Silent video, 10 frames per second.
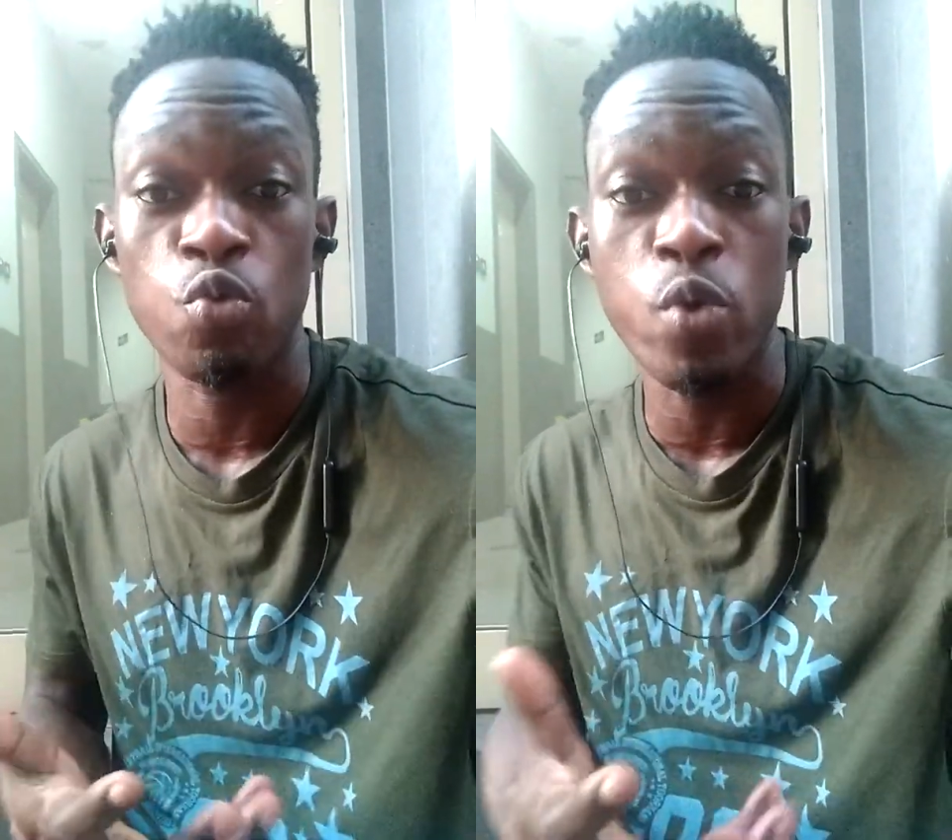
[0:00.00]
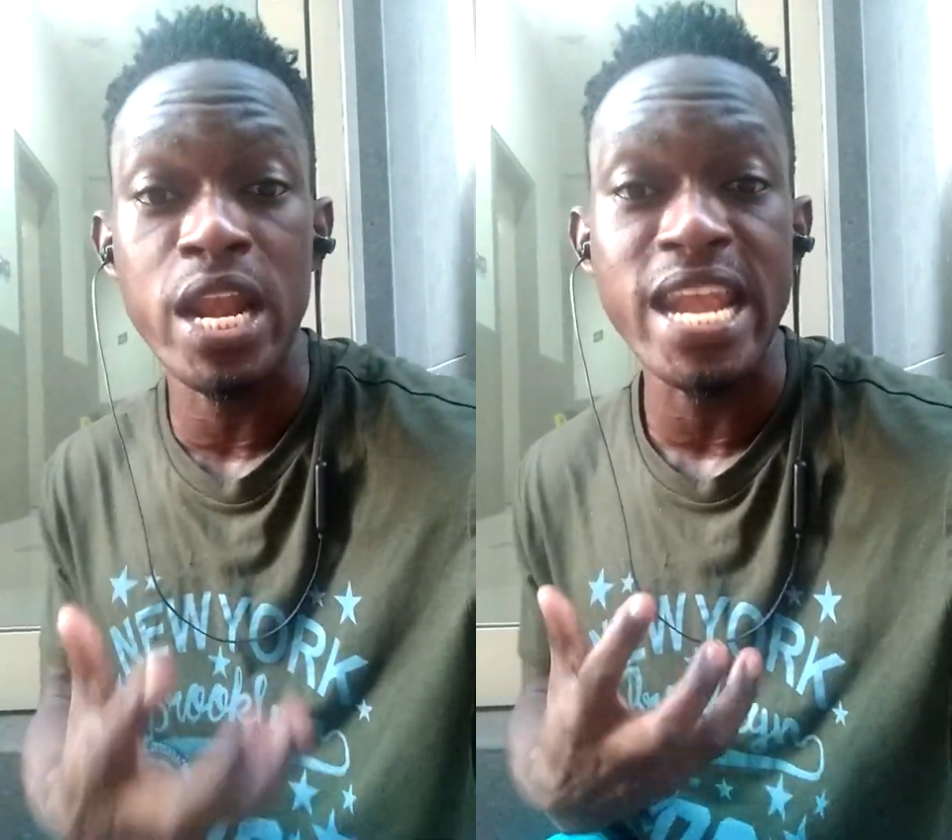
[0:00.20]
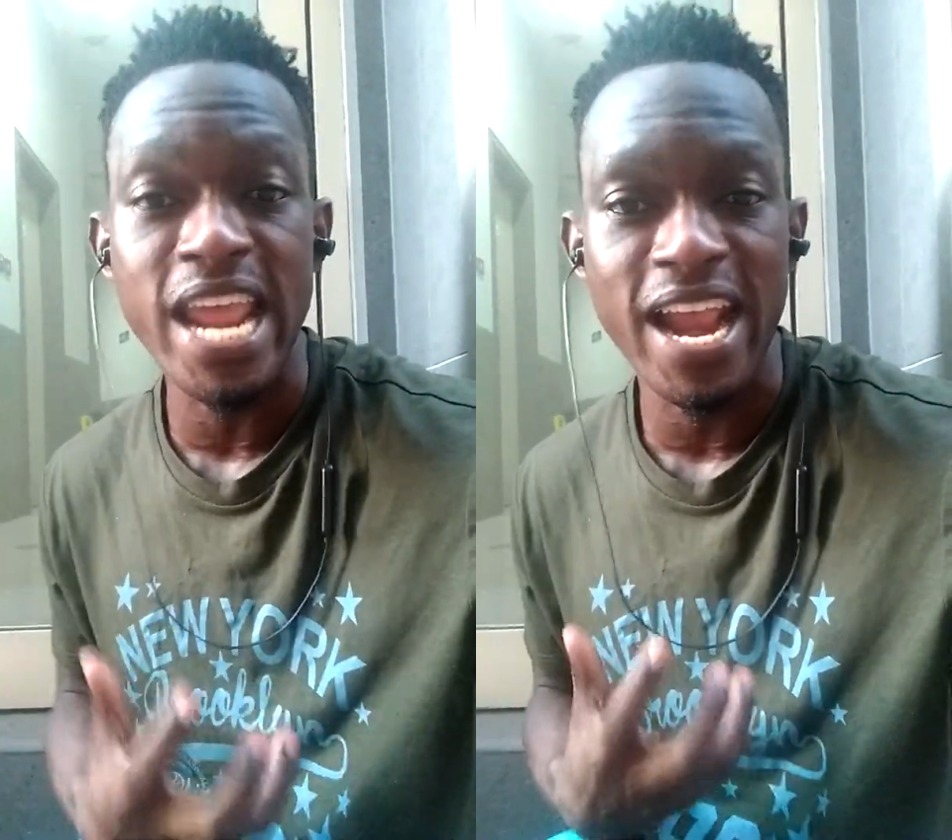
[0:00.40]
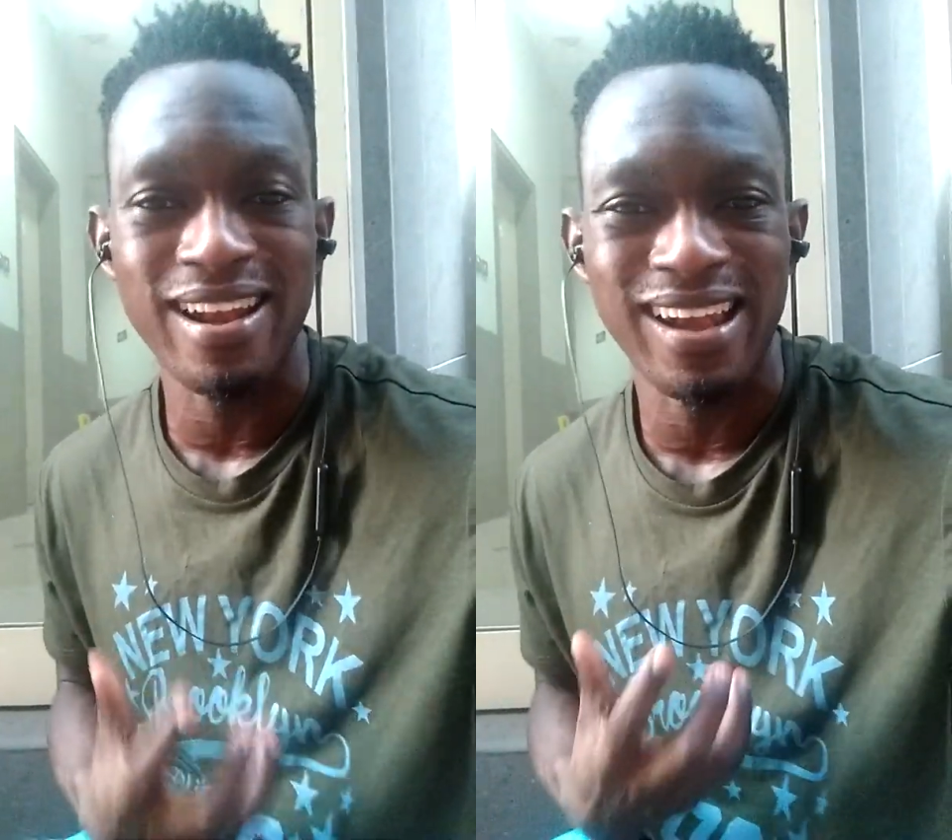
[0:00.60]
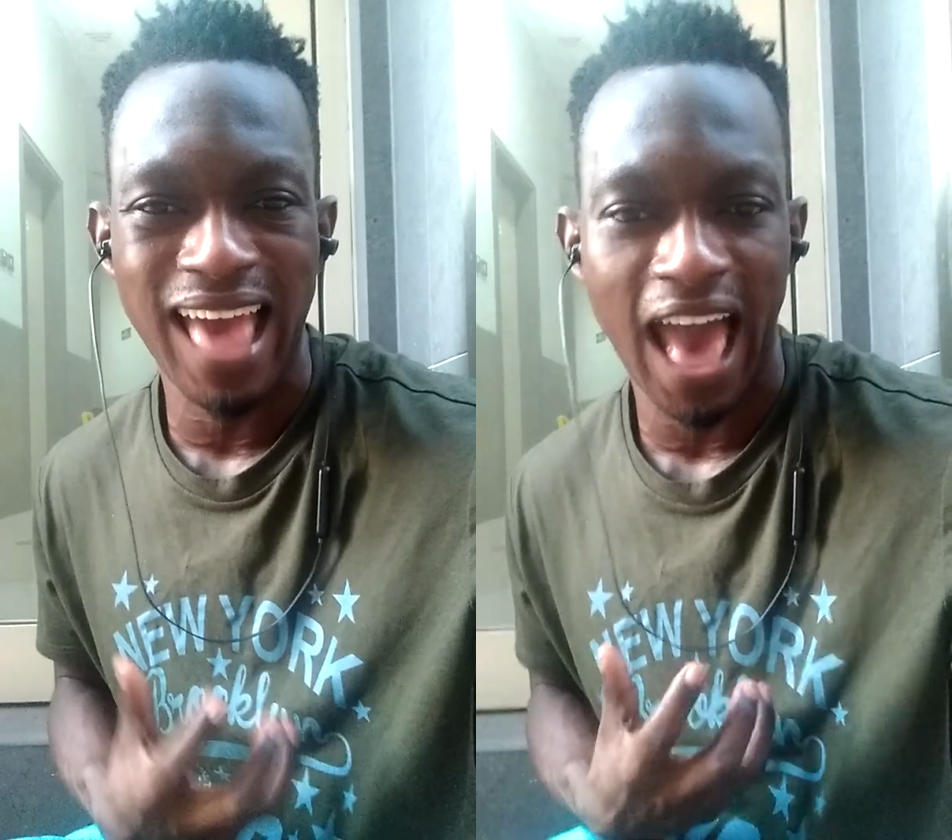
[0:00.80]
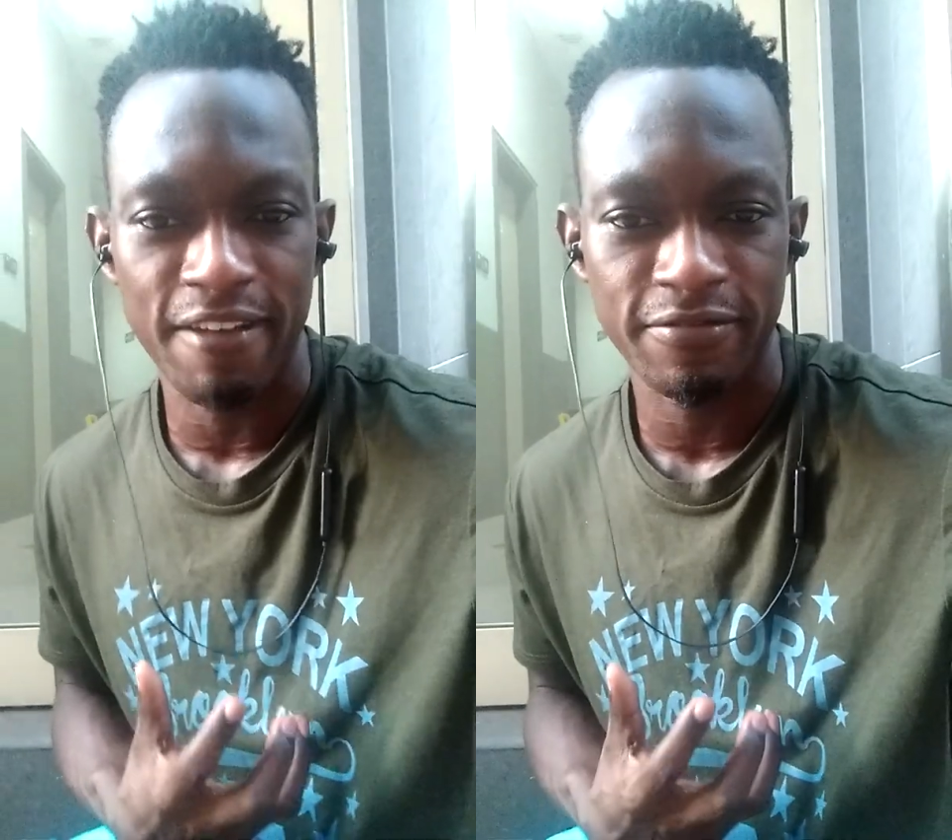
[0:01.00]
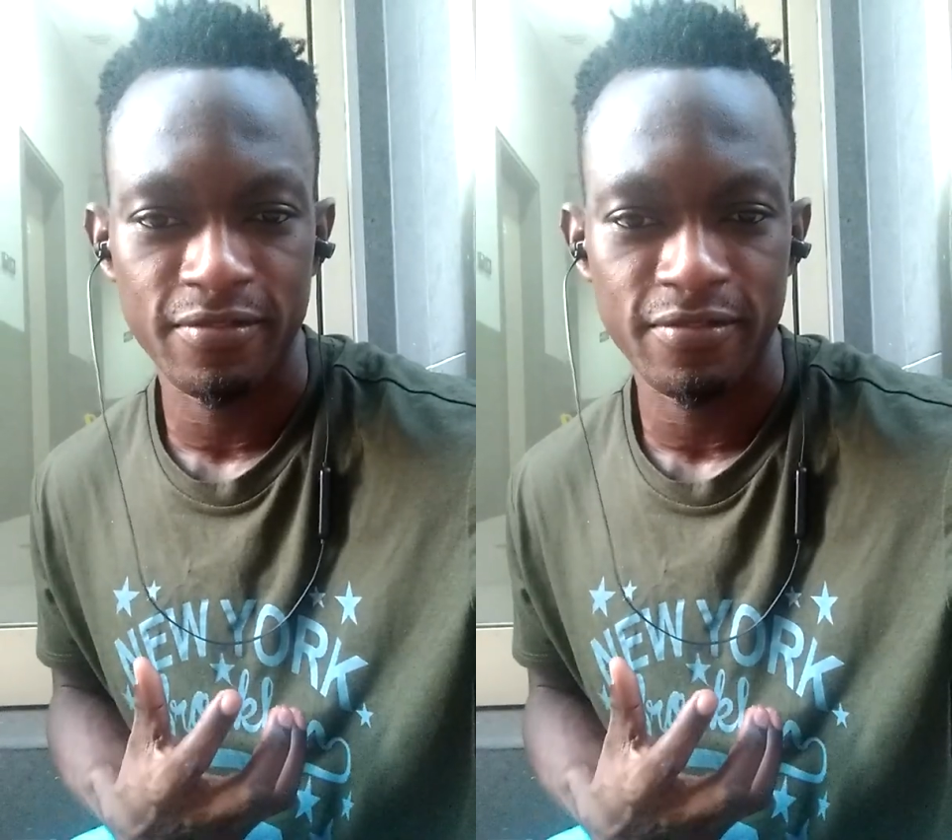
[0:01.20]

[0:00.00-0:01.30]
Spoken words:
We need love,